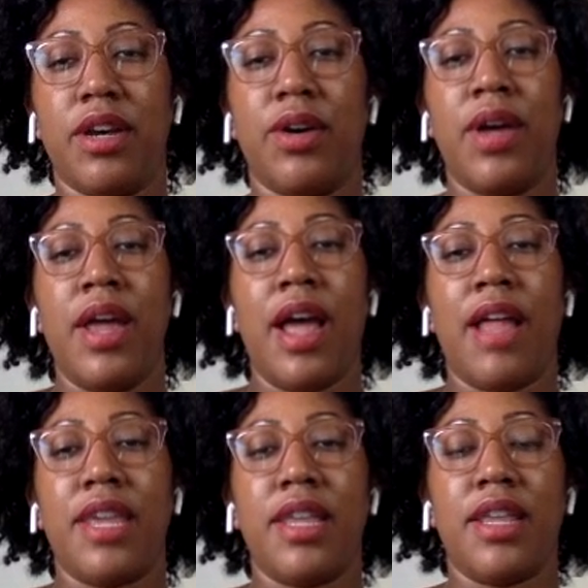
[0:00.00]
So
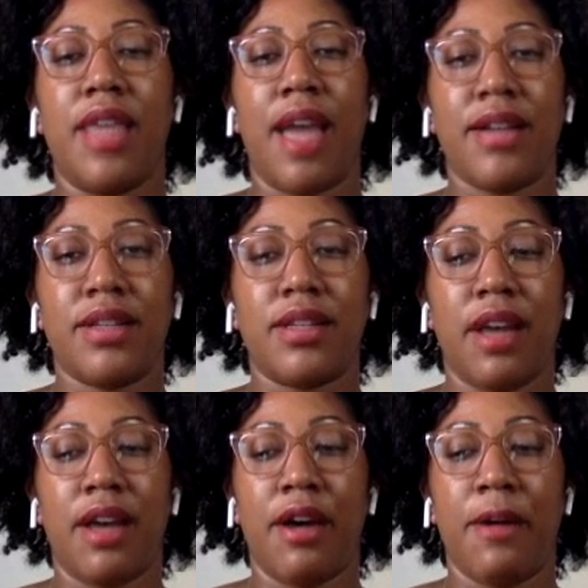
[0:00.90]
I think that's
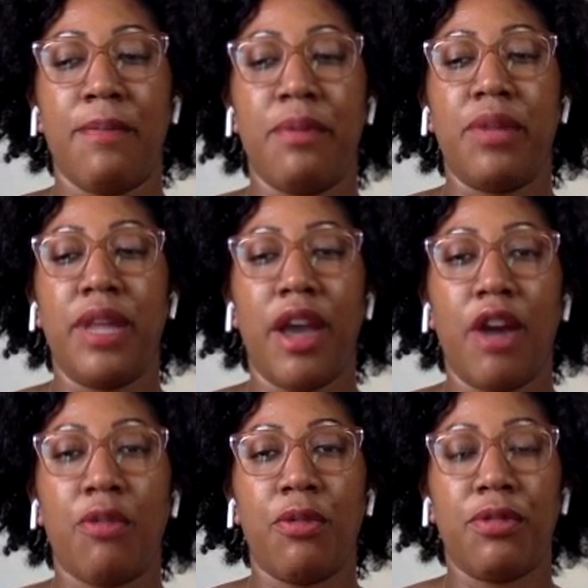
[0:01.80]
been really
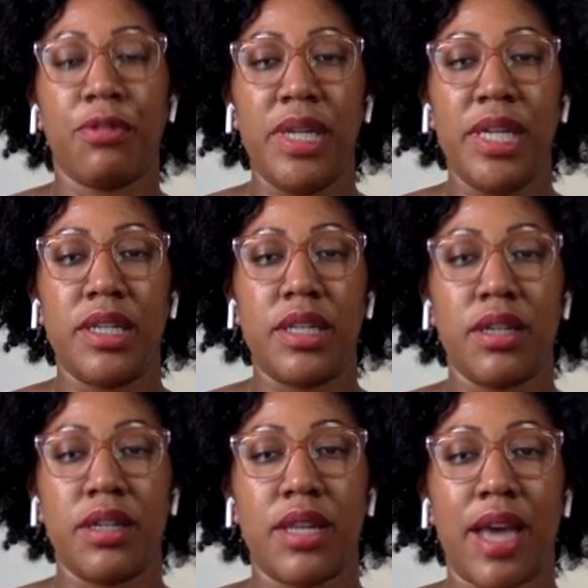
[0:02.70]
helpful for me
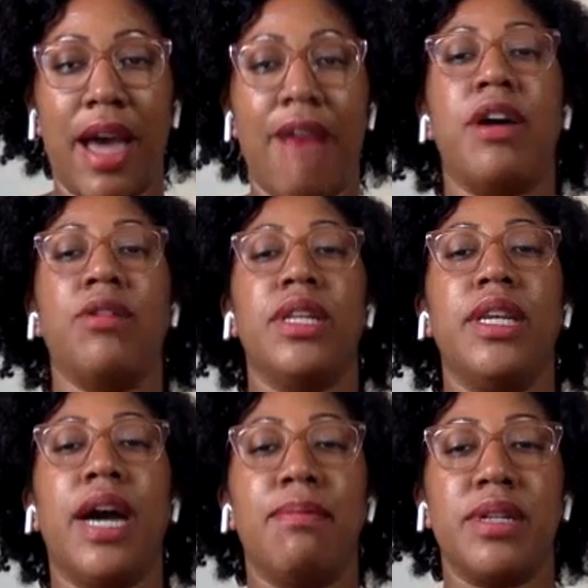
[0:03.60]
to have
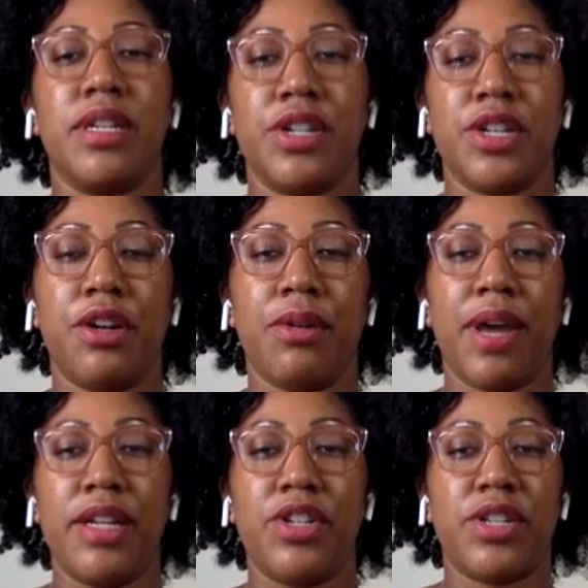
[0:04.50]
healthy competition in a
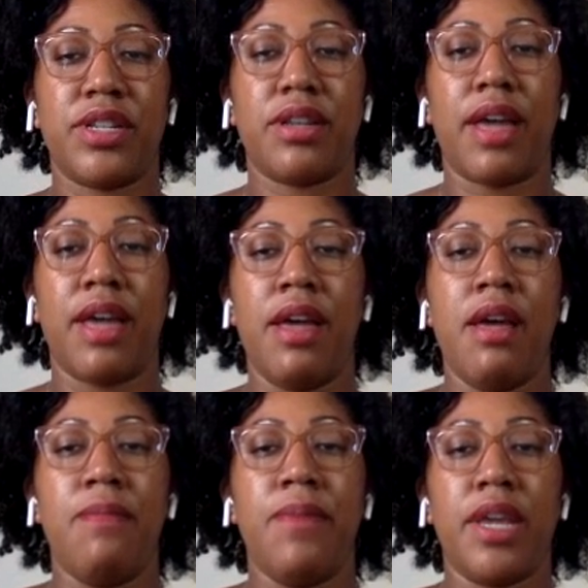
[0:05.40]
way, and just to
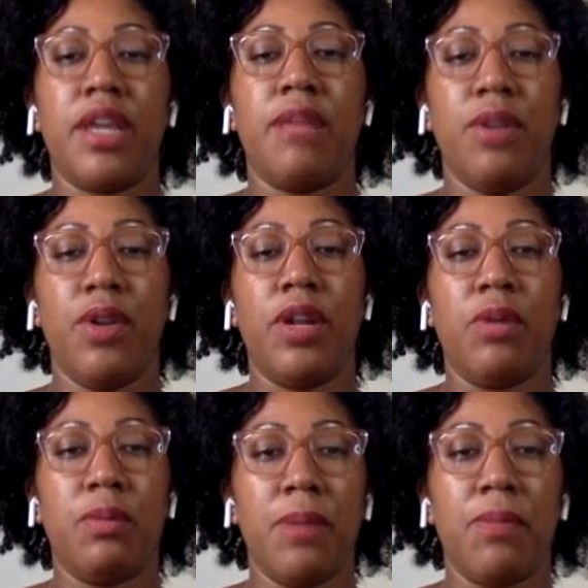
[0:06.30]
be in community
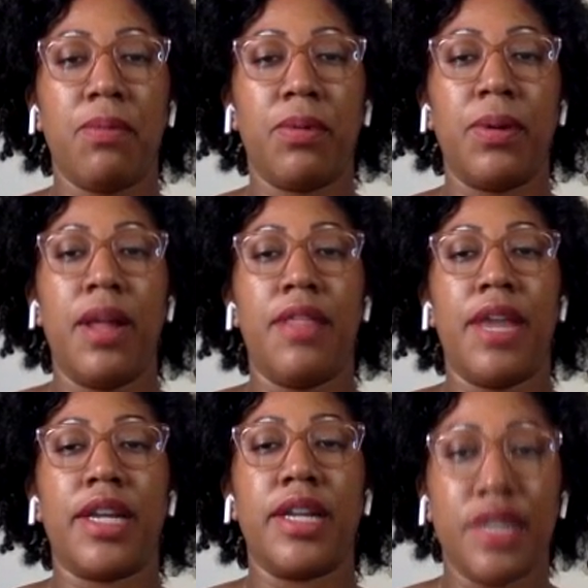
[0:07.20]
with people
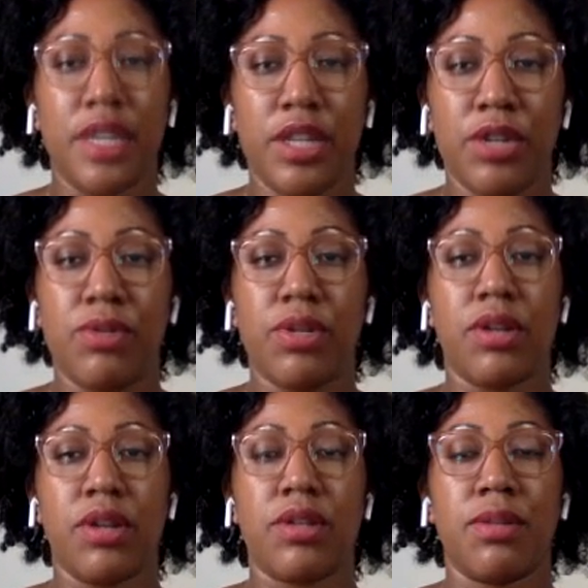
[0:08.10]
that continue
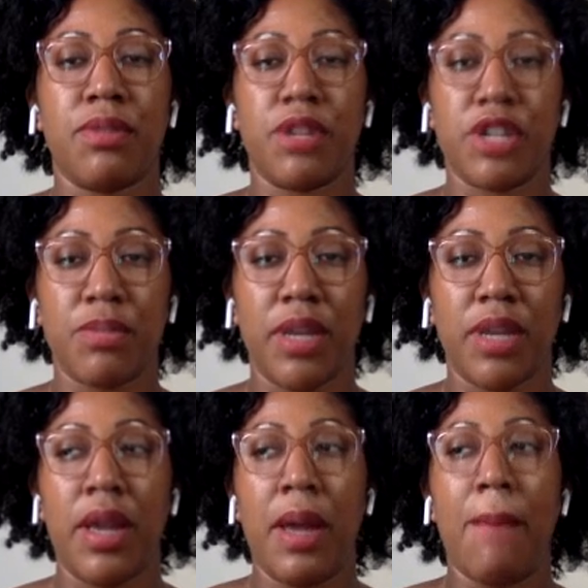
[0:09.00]
to push
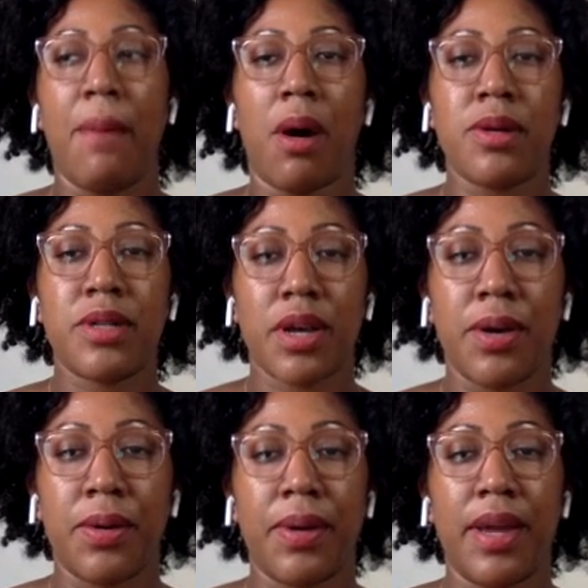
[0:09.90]
me. But
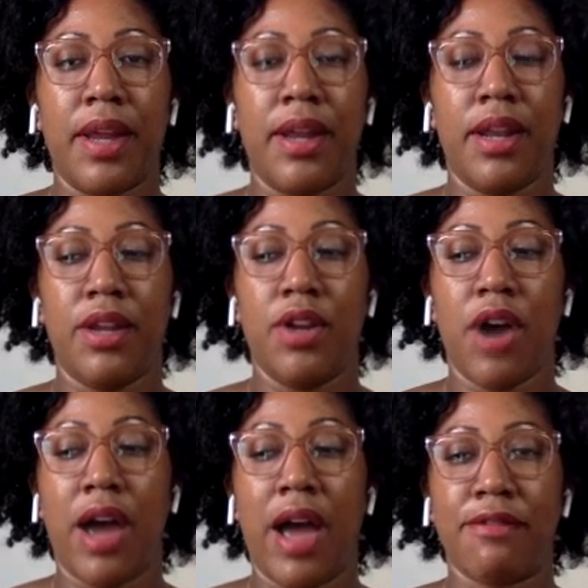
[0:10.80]
also, and you know,
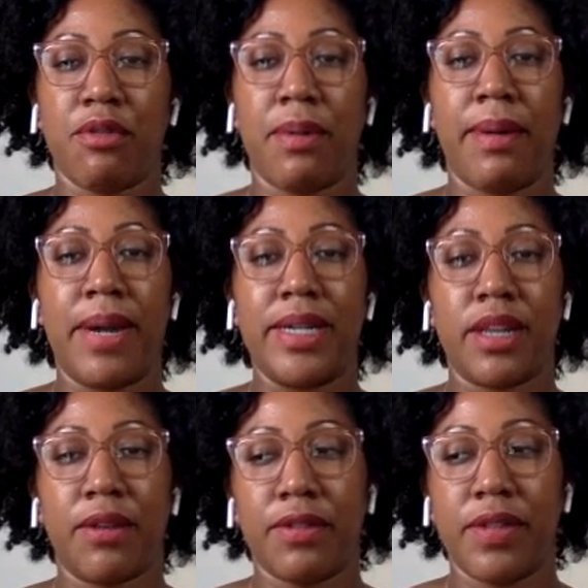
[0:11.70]
I have to remind
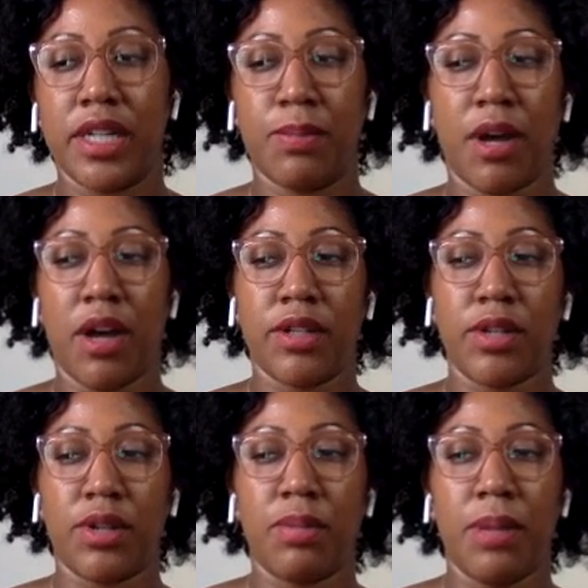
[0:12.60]
myself of this, but
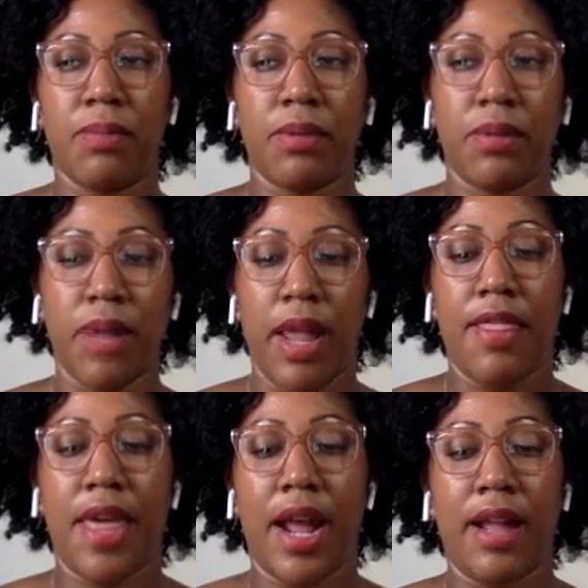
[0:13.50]
also the people
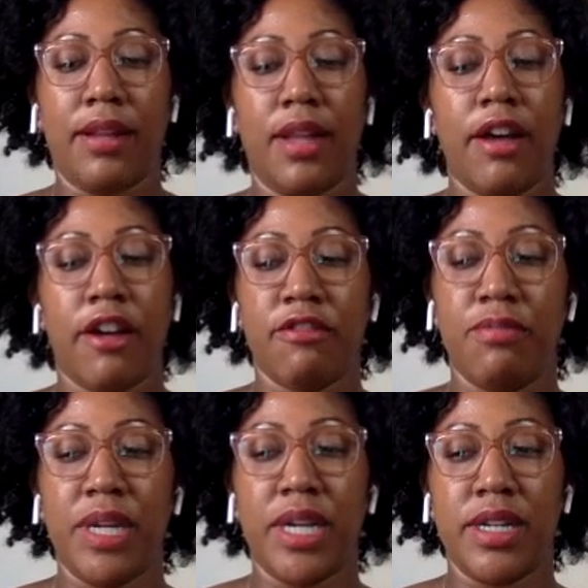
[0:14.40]
that I love,
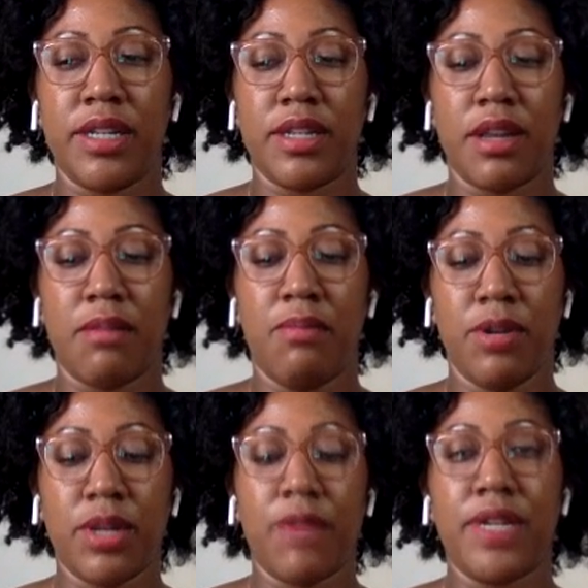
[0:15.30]
because
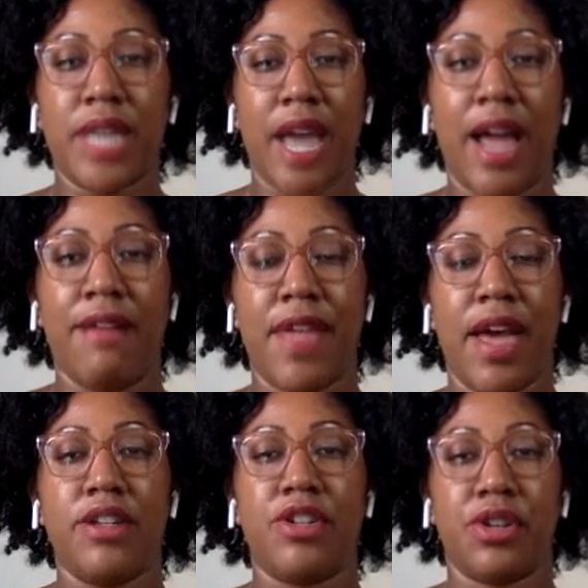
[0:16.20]
most of us had
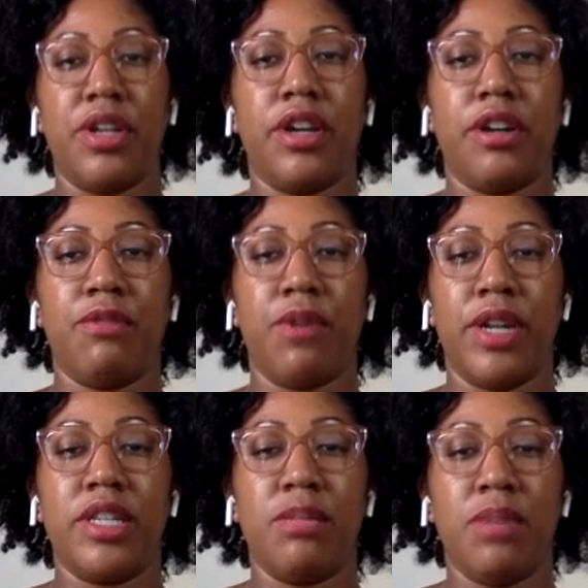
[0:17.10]
that streak of
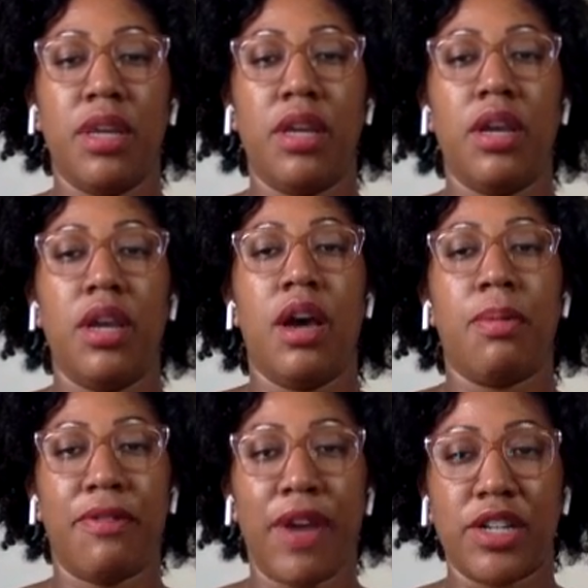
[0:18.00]
wanting to be a
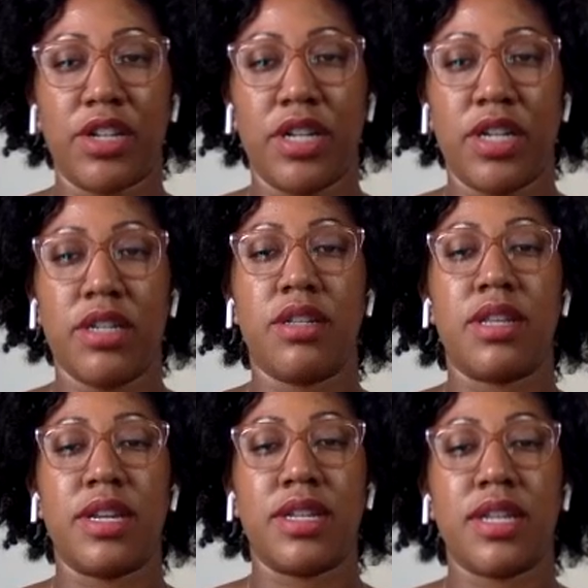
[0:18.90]
perfectionist,
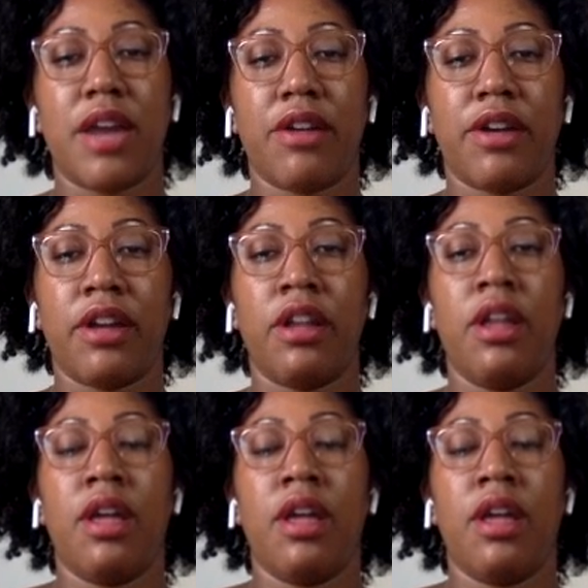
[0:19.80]
etc.